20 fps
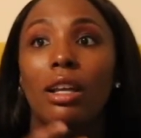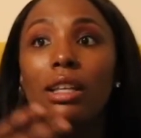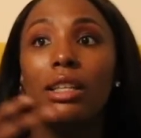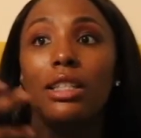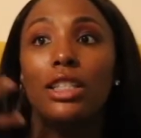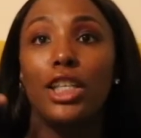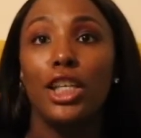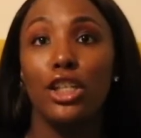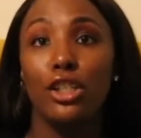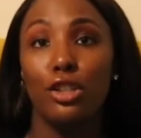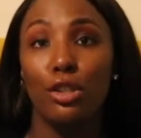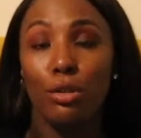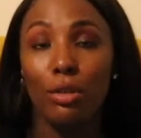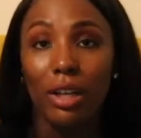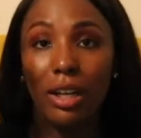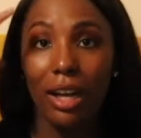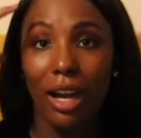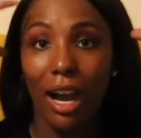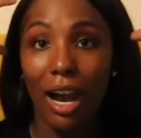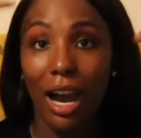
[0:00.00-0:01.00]
teach you to
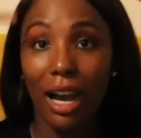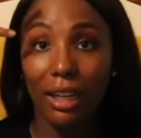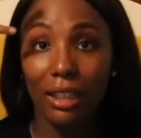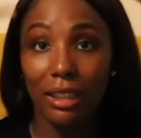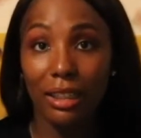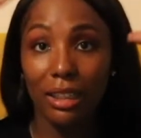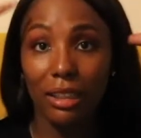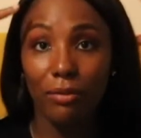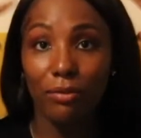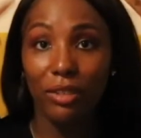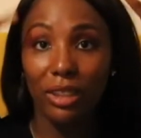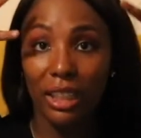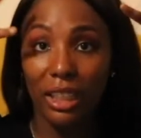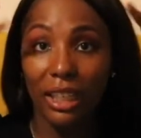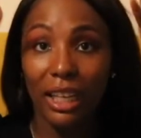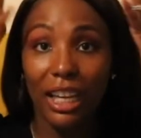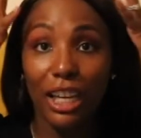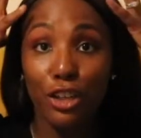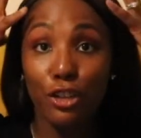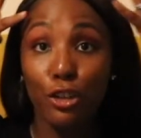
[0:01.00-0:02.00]
cognitively
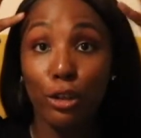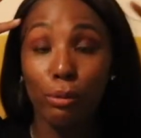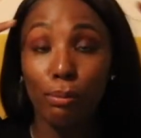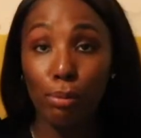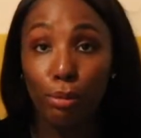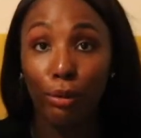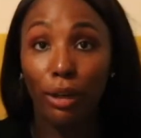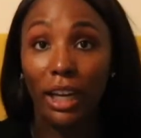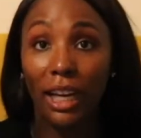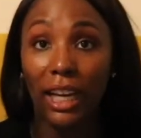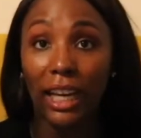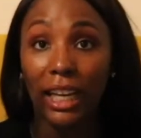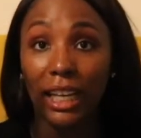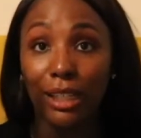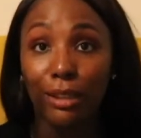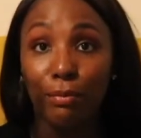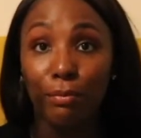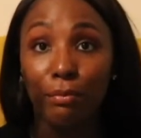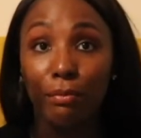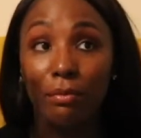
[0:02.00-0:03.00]
in your
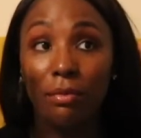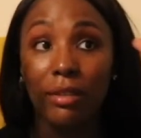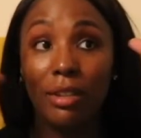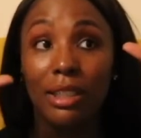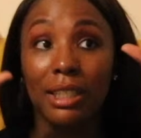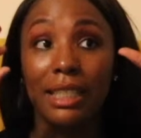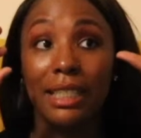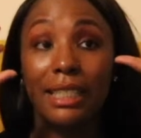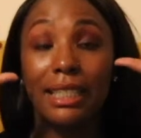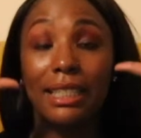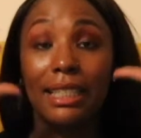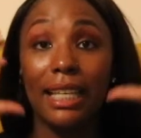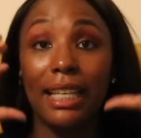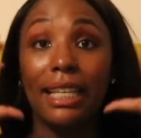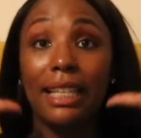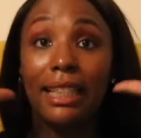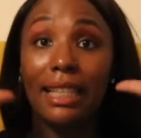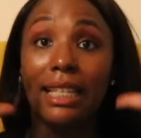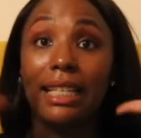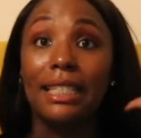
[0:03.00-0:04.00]
brain see
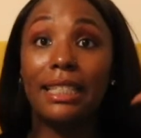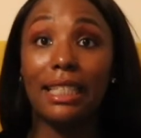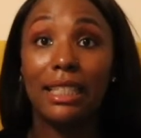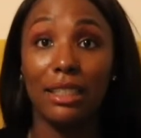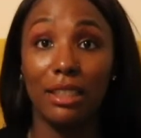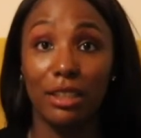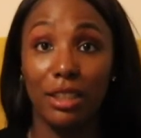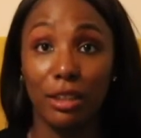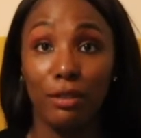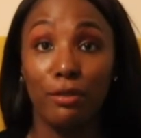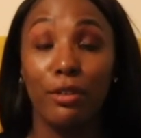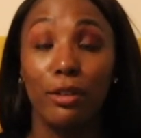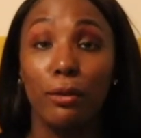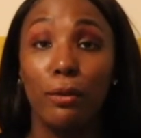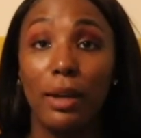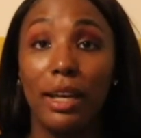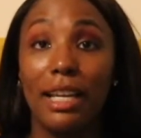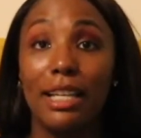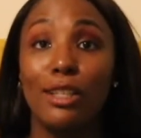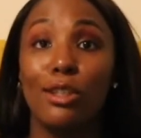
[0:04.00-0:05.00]
things in a different
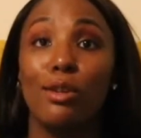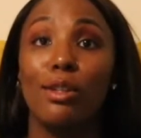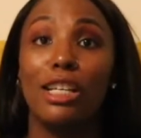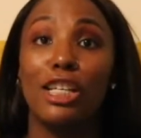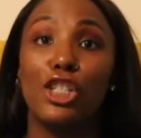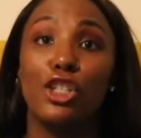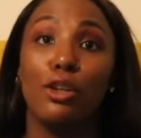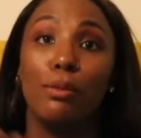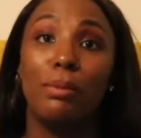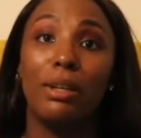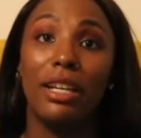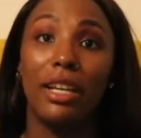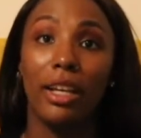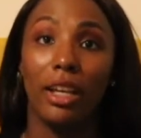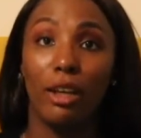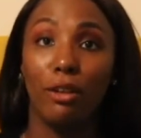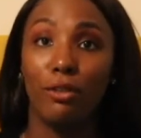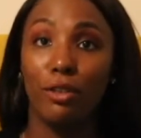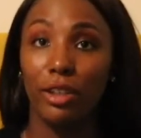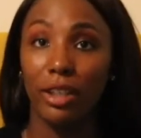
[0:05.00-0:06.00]
way so that your
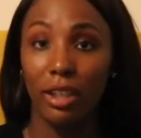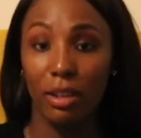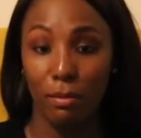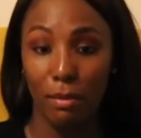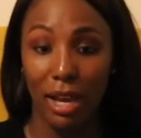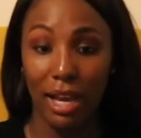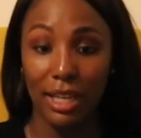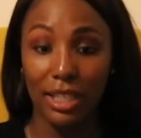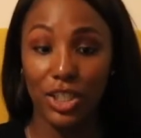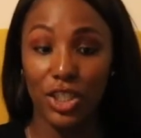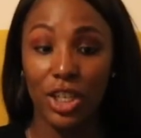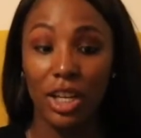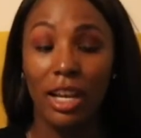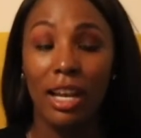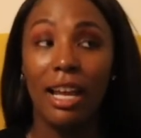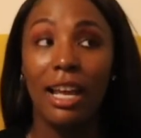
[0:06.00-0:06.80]
behavior can match.